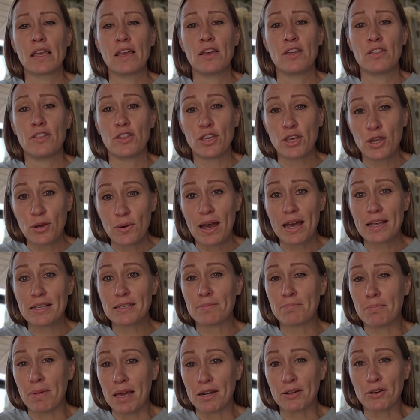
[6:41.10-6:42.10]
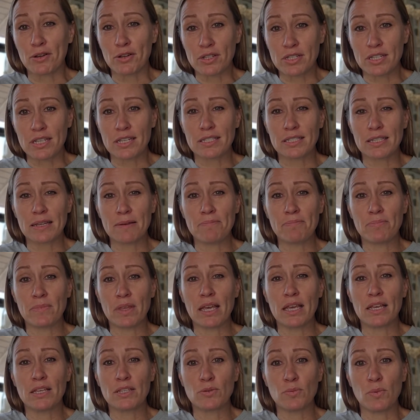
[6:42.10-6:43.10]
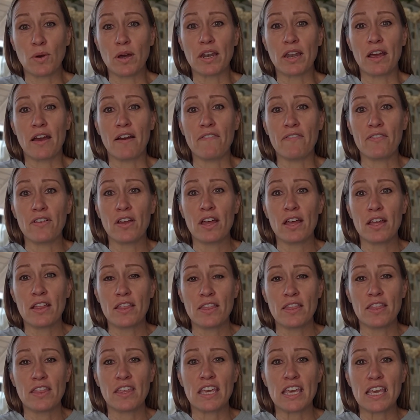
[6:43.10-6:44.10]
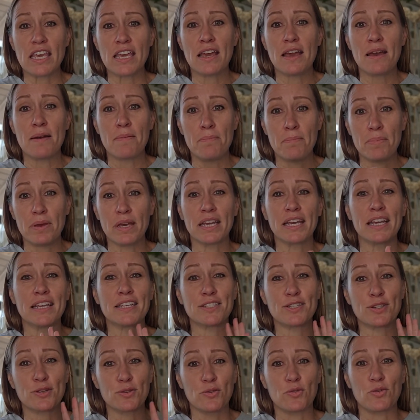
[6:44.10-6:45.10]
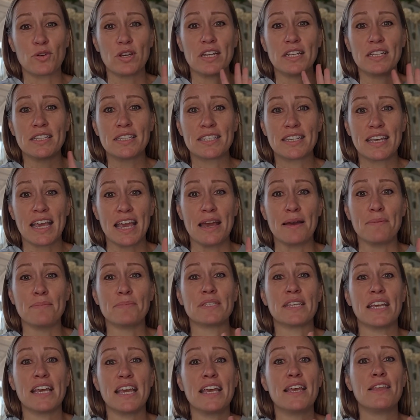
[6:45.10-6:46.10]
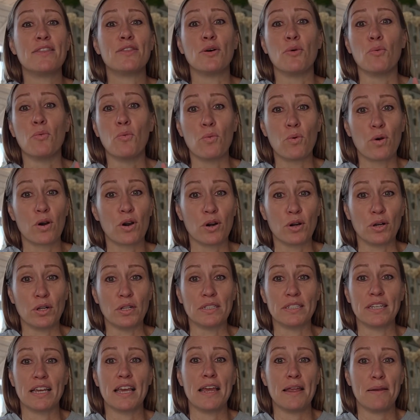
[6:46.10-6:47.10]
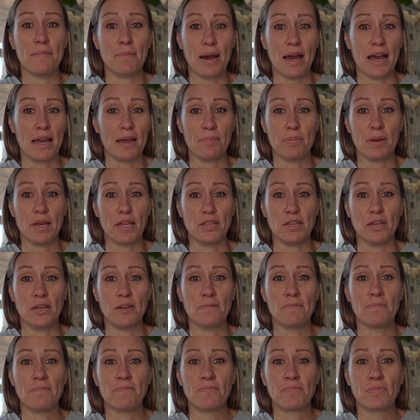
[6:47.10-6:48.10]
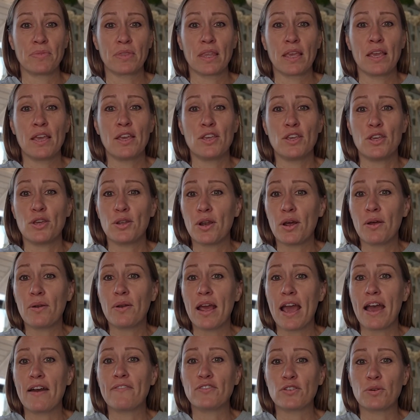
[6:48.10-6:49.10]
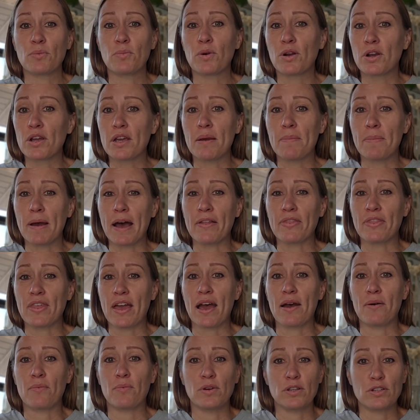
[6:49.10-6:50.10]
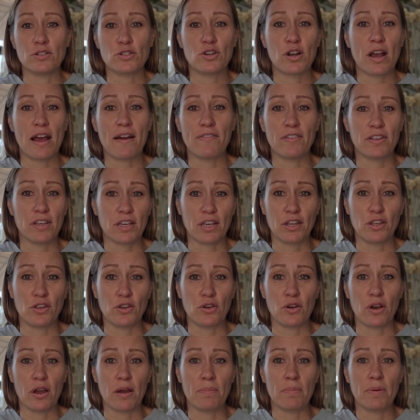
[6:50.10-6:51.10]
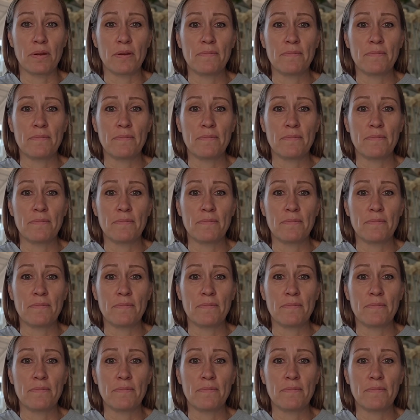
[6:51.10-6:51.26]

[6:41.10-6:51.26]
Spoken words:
The US medical system is one of the biggest greed scams in the world, in my opinion. You don't have to worry about that when traveling in Europe.